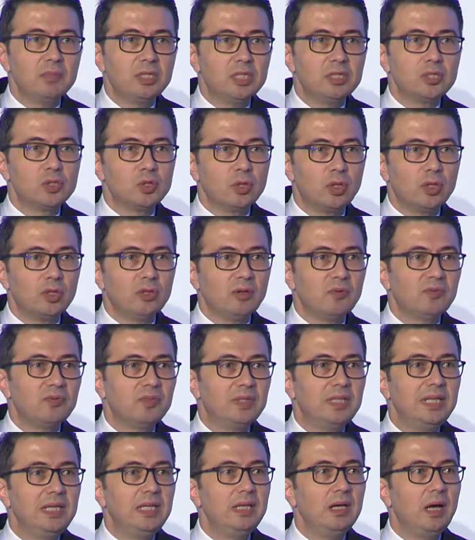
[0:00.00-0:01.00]
the sort of
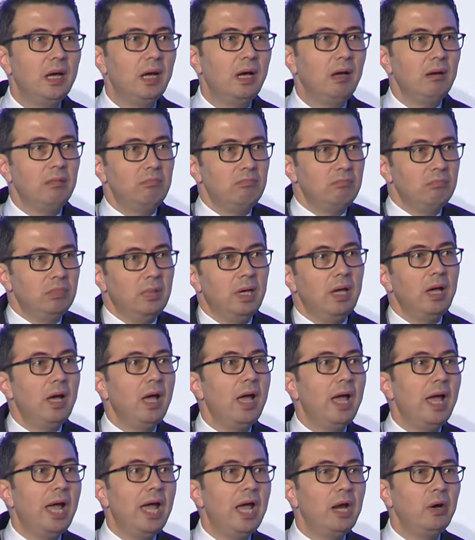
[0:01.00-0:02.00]
the
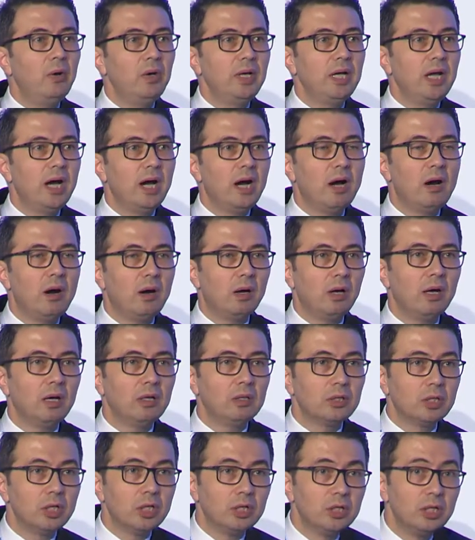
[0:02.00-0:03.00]
area,
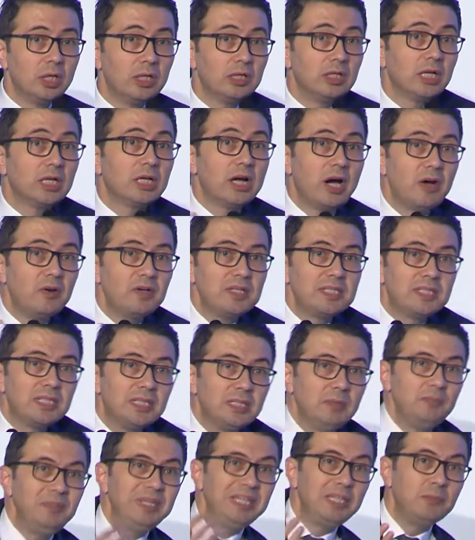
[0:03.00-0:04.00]
the currency,
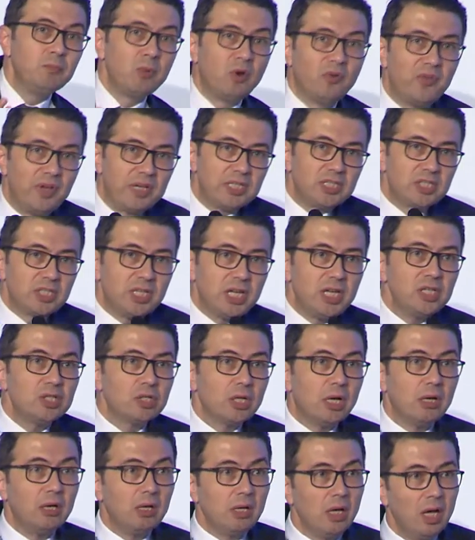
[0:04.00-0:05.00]
the medium of exchange
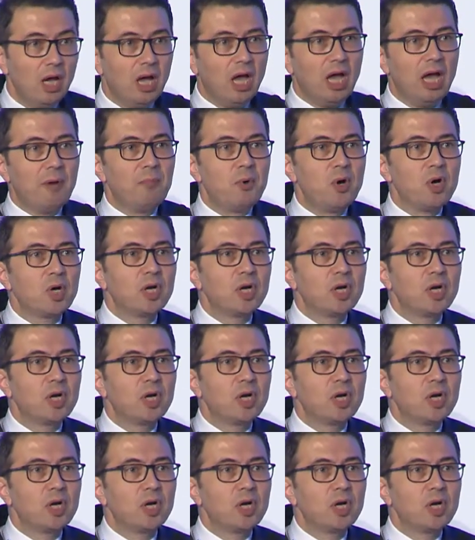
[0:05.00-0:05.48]
among